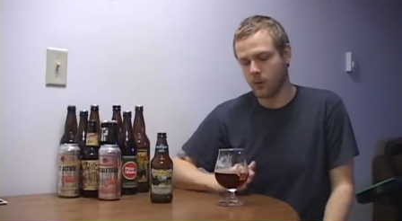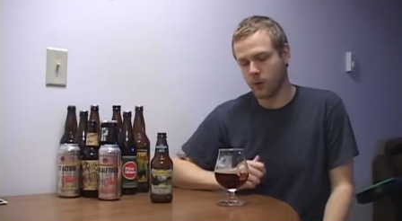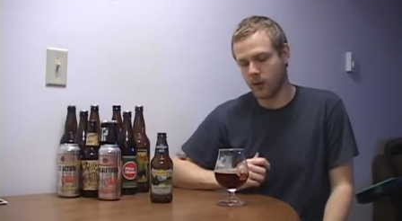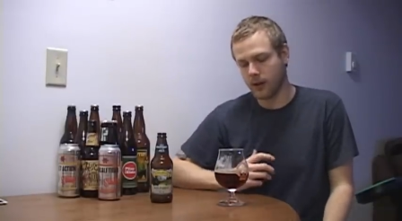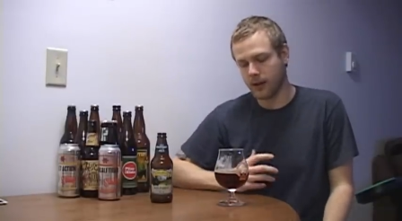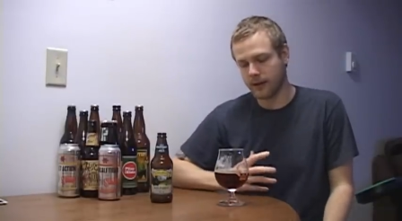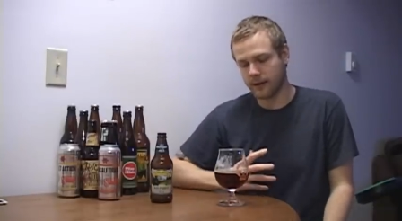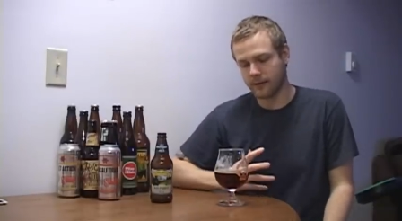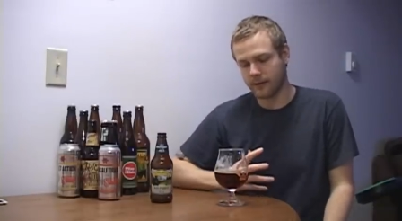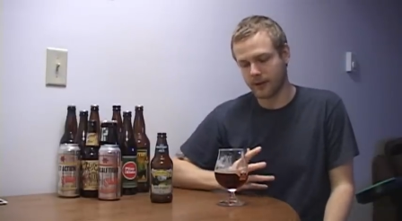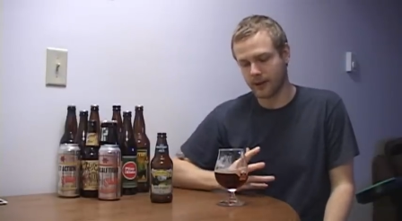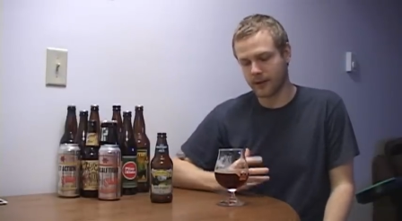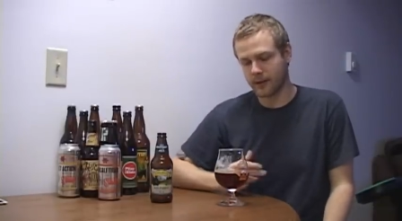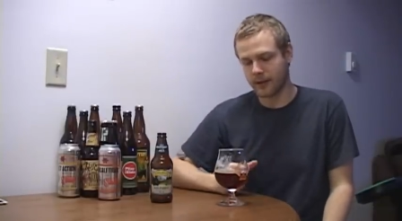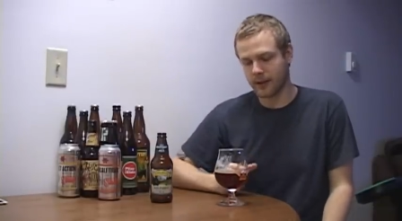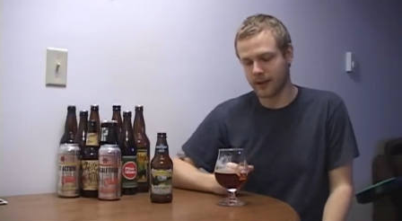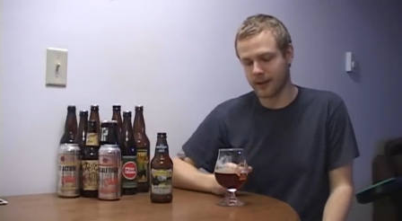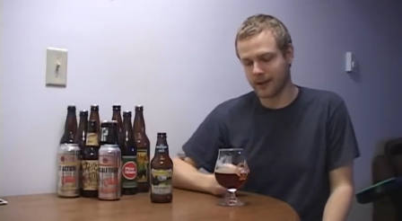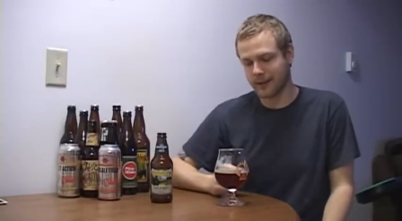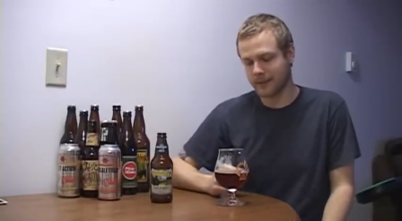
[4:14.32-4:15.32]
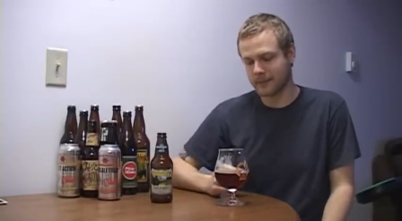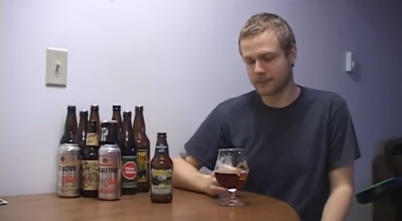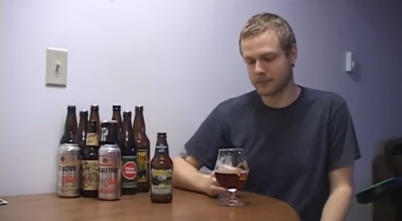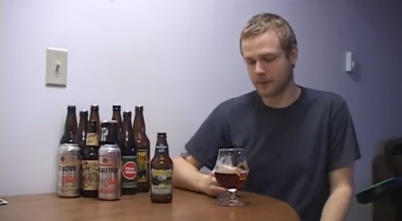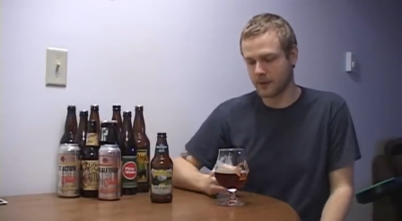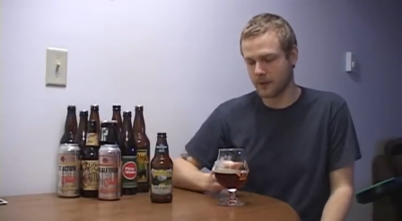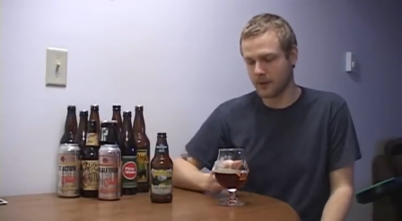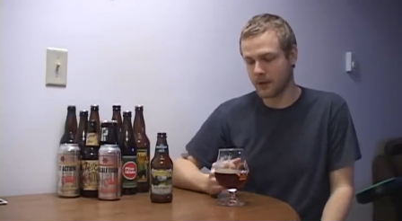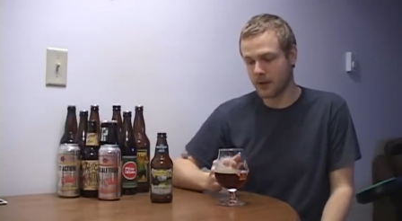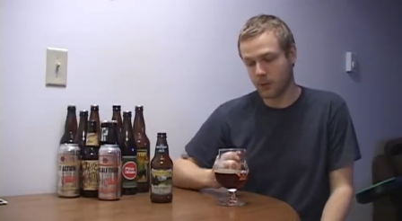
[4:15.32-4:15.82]
very uh,
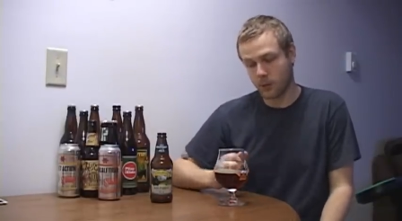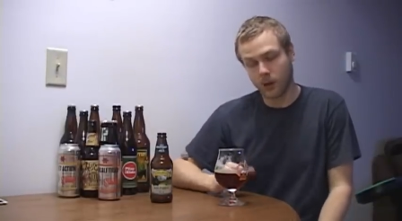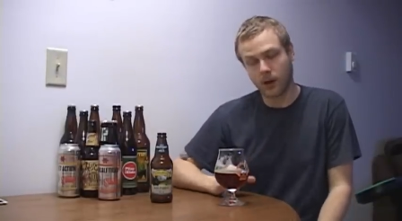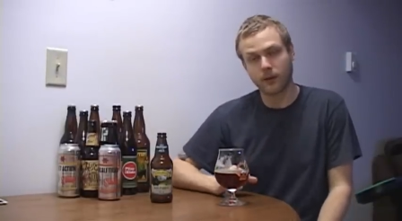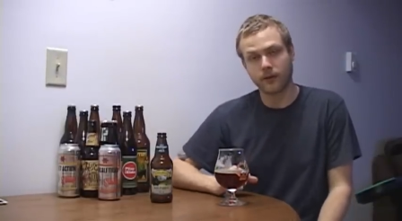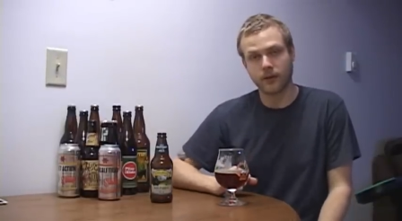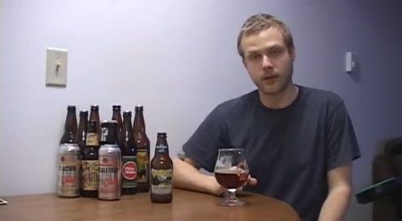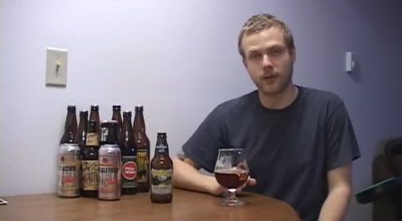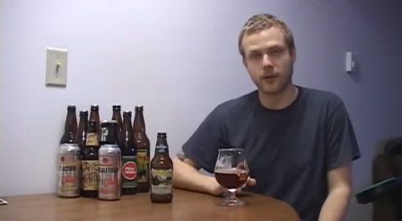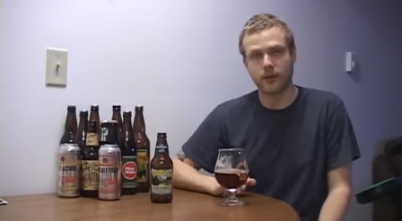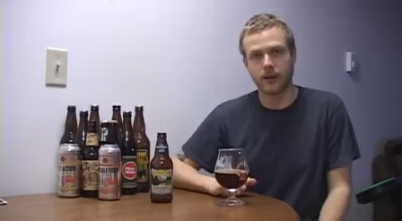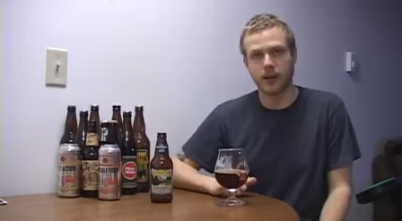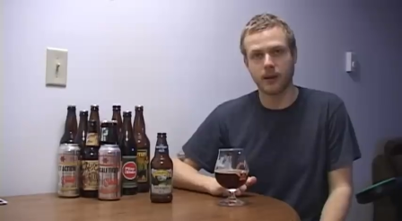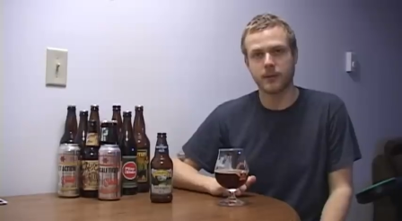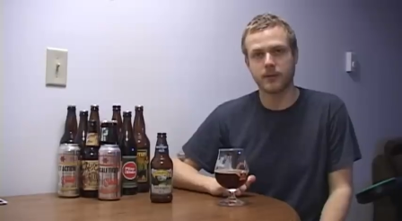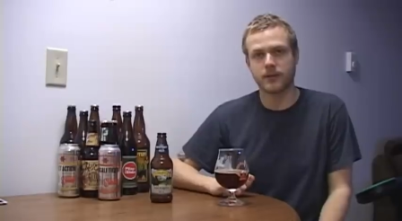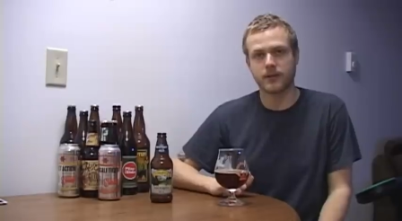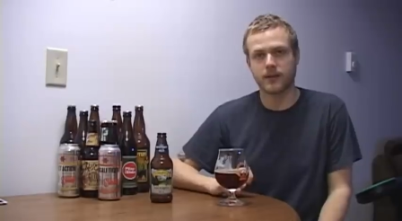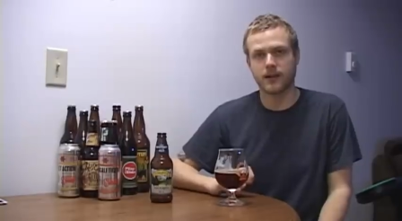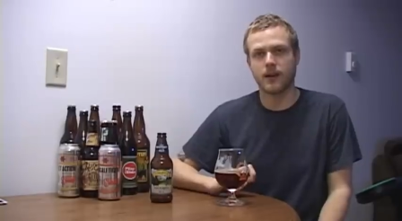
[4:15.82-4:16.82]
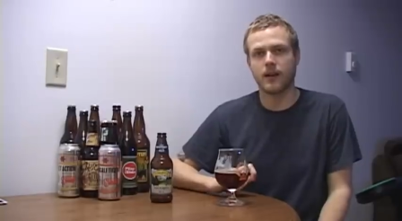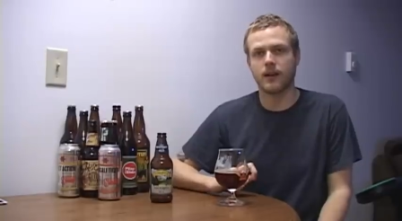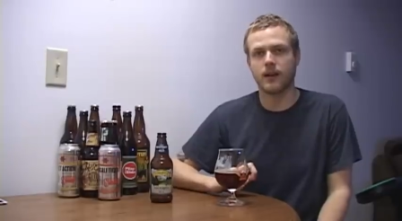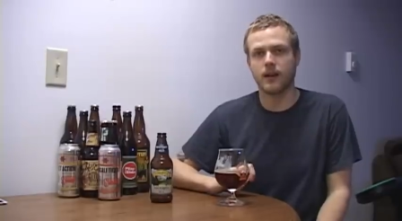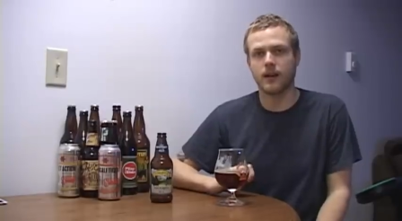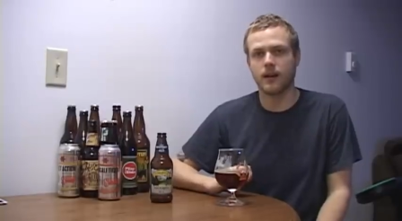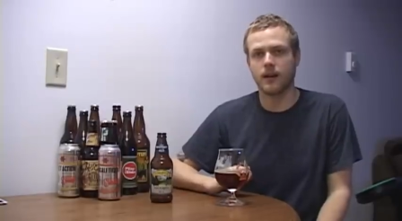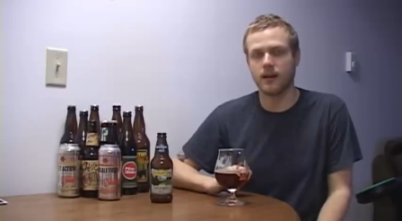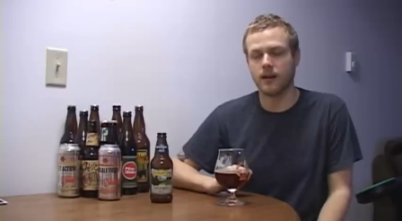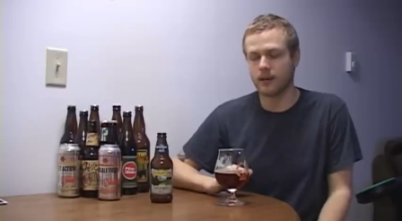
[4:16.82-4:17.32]
very well known, I would say.
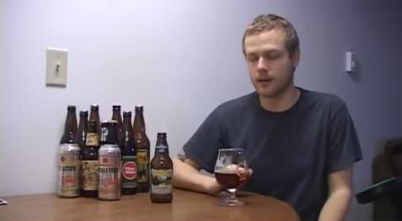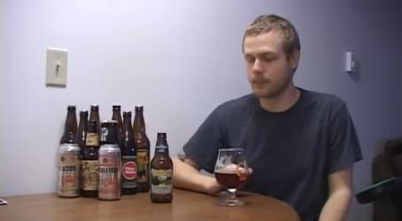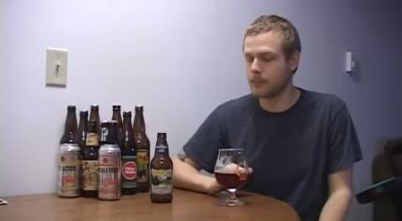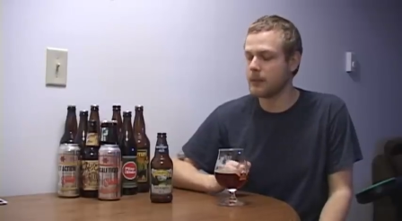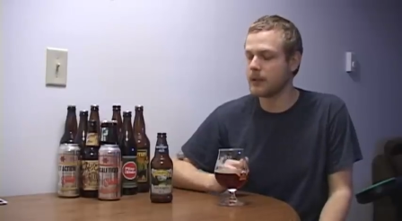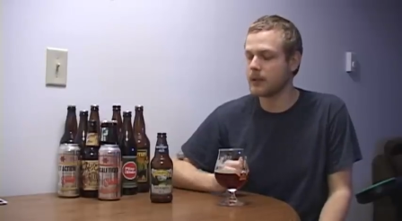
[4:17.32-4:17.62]
Uh, a